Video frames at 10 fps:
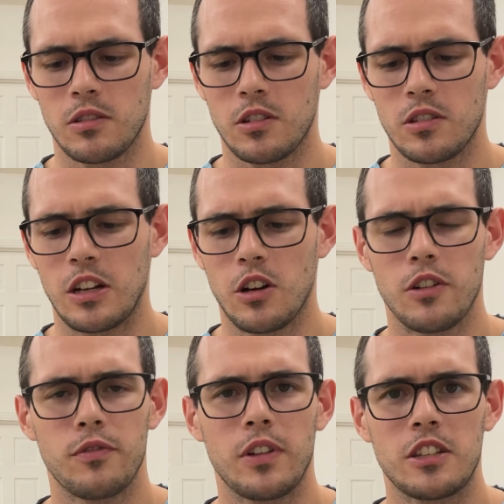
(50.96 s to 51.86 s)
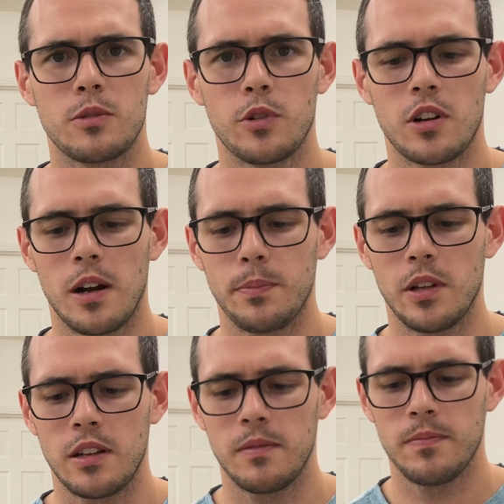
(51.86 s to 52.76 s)
they call it a flexible
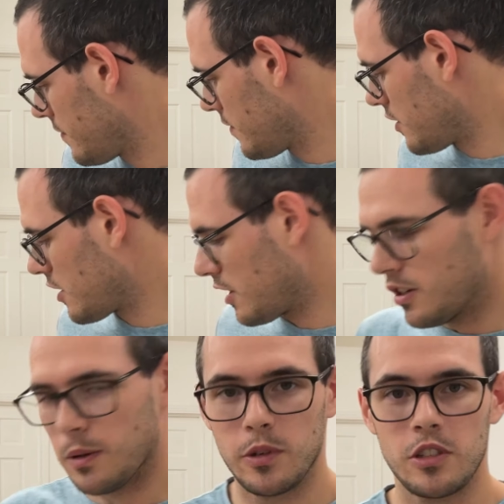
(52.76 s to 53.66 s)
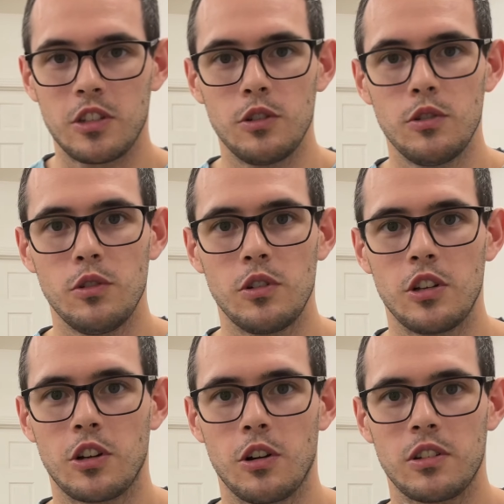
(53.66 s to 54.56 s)
coupling. Number two,
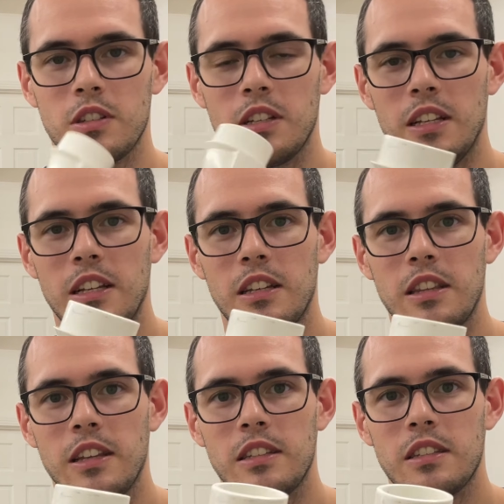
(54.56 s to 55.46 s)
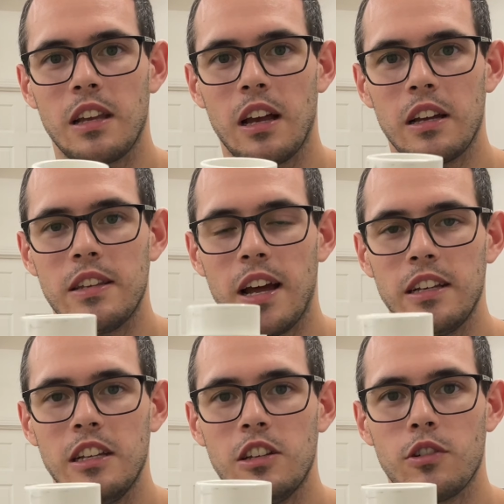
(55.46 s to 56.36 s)
you're going to need this
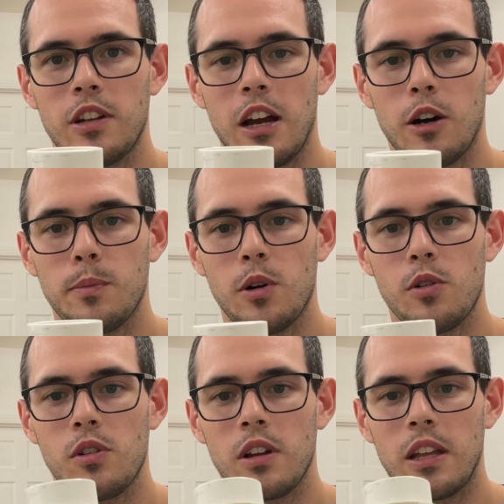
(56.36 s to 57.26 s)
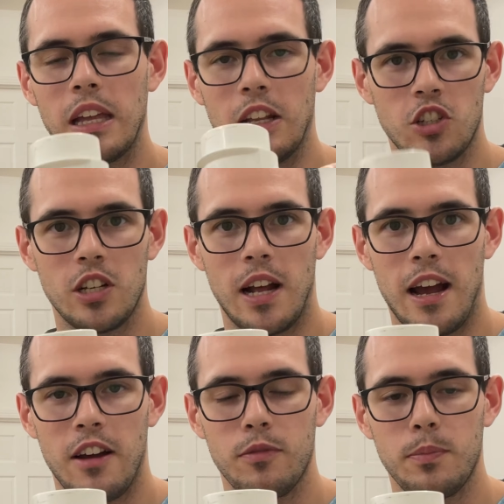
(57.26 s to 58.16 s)
90-degree elbow 1.5
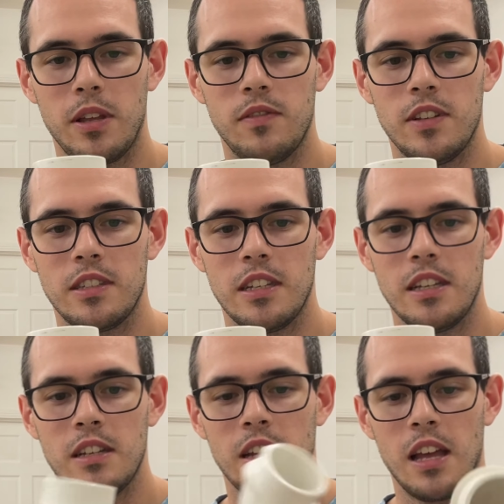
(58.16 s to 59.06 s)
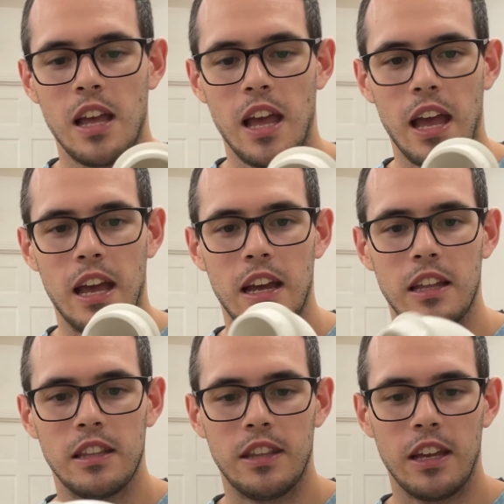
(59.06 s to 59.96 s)
PVC, and they